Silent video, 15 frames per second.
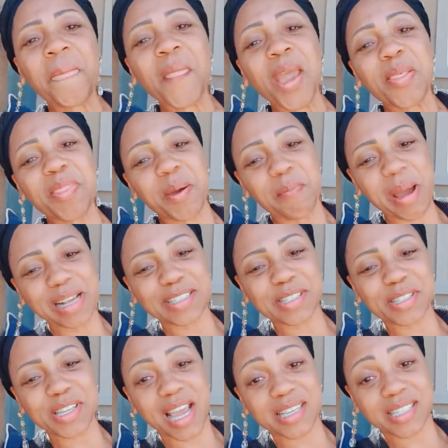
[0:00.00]
the message
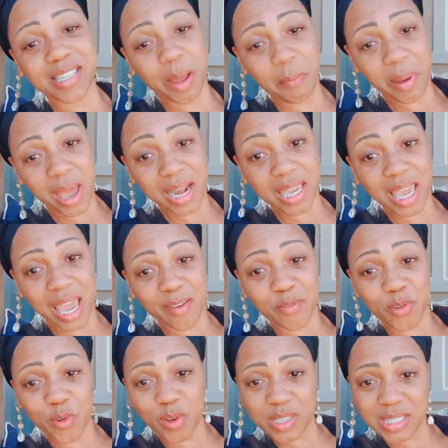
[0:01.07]
says somebody gave
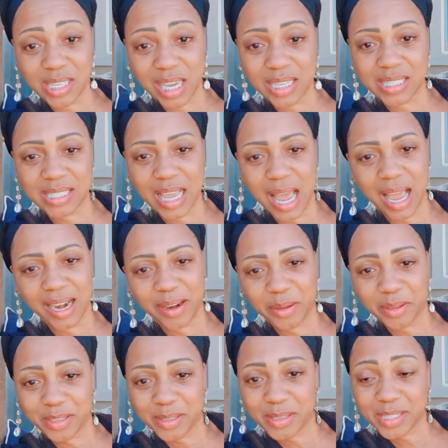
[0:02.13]
you a six dollar
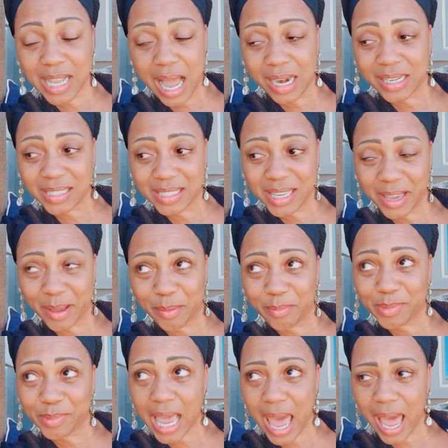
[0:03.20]
dollar tip.
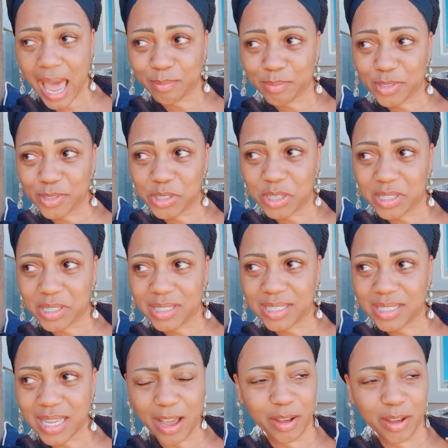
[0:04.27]
Tap to
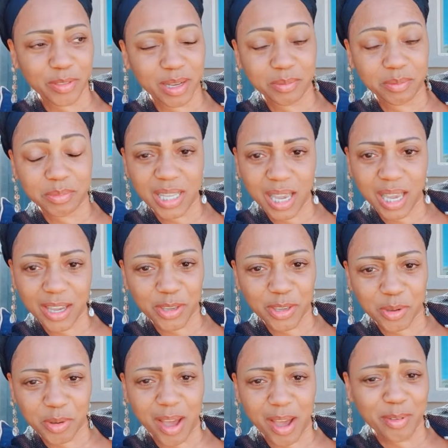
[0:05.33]
tell them thank you.
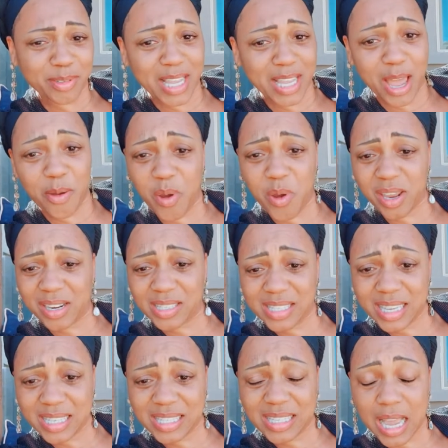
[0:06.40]
I was saying we had a six
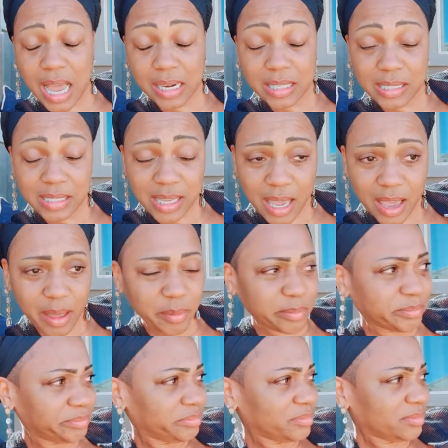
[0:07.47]
dollar tip.
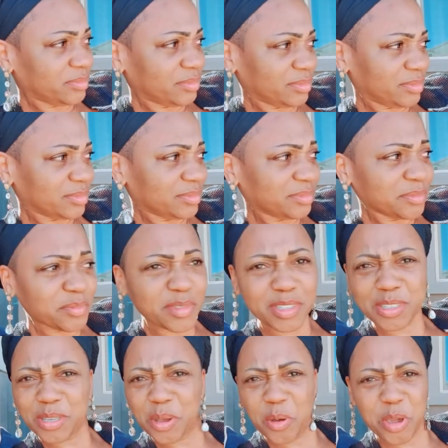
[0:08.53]
So
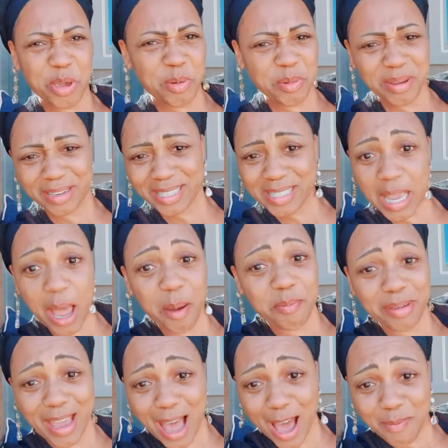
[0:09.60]
you mean to tell me
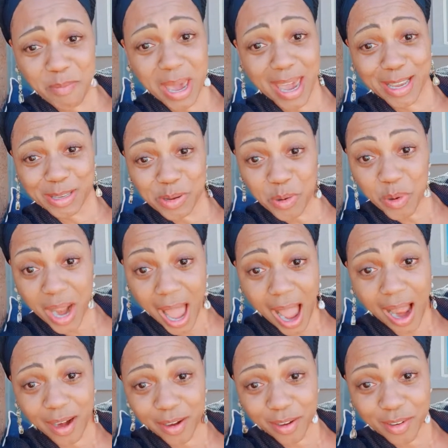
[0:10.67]
I made two
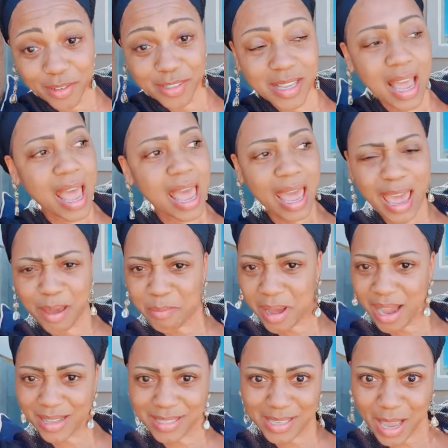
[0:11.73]
dollars and my
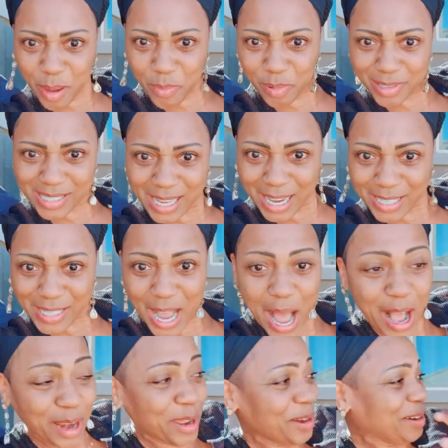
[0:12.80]
tip was six dollars?